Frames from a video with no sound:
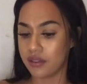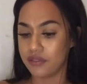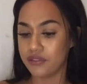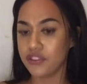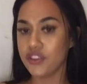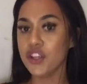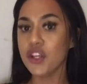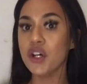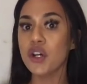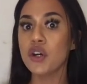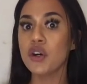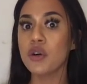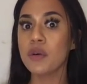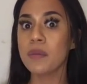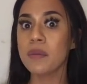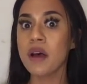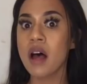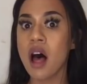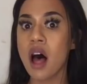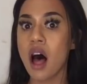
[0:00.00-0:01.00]

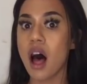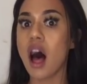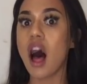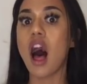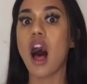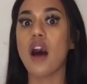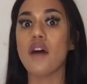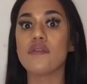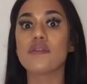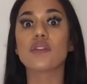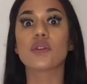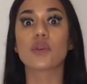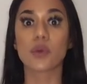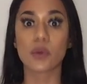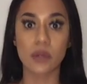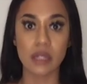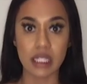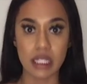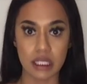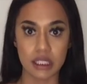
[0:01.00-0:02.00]
film of
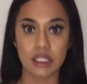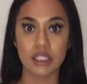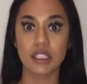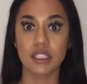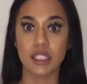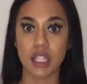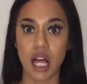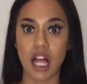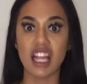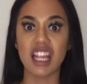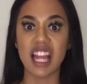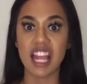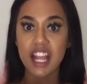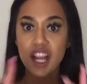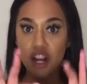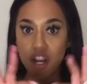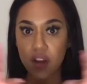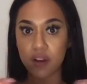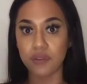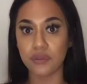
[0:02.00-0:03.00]
grease, a
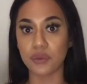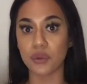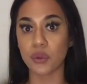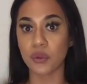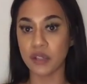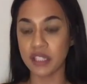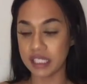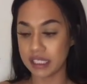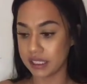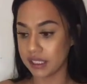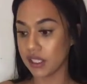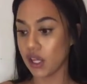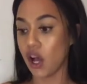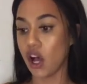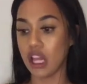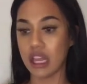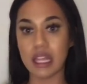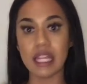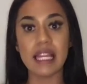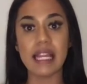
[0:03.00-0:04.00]
layer of grease
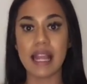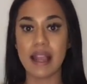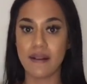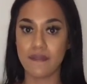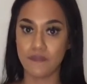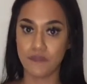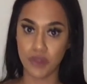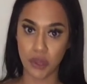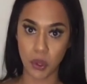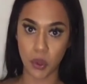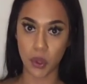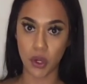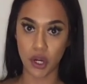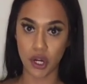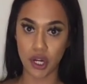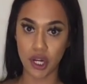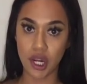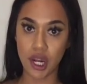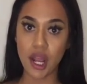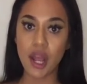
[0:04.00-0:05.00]
on the damn
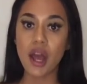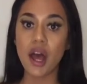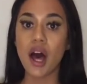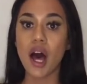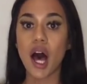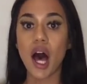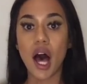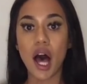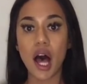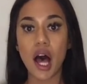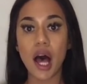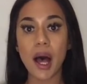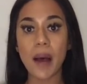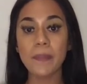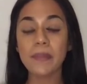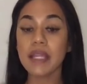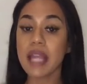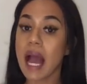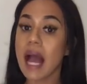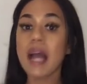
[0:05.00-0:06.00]
floor.
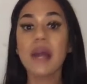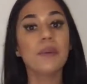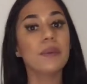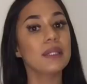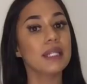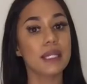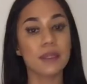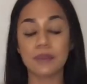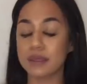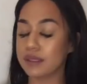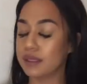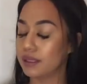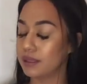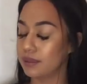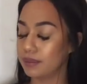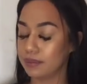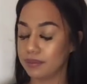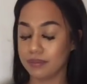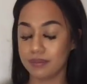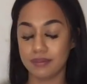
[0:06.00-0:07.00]
Yeah,
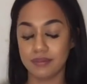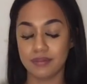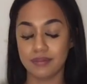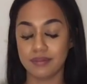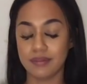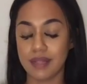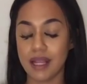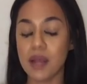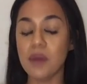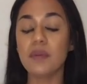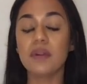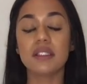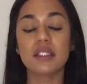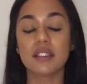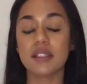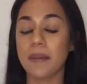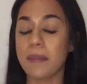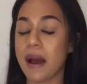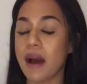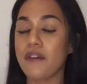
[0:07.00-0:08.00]
it
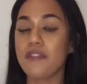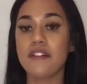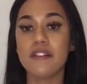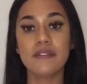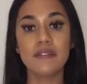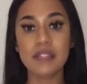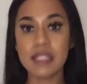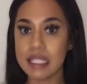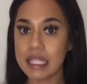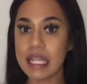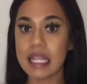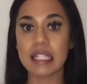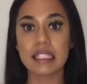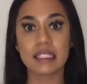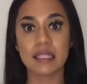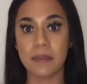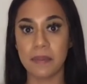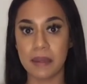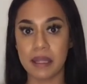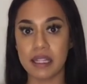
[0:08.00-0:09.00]
was about 50
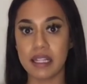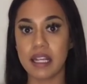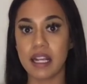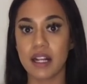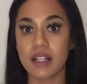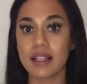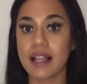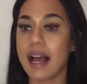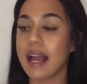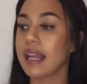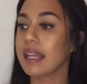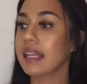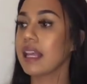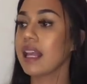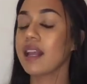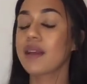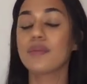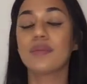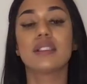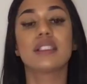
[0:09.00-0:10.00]
niggas up in there. Like,
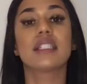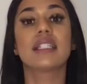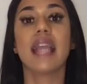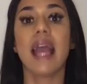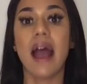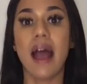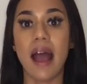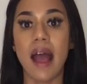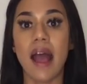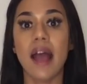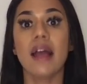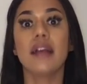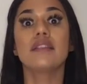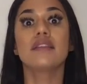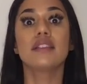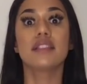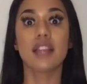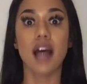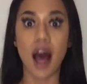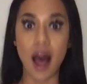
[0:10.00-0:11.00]
it was
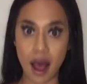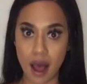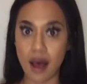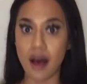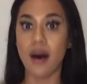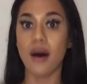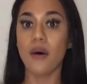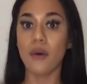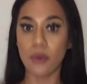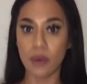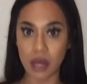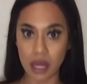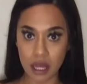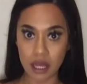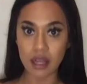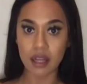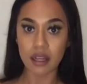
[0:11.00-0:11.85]
ghetto.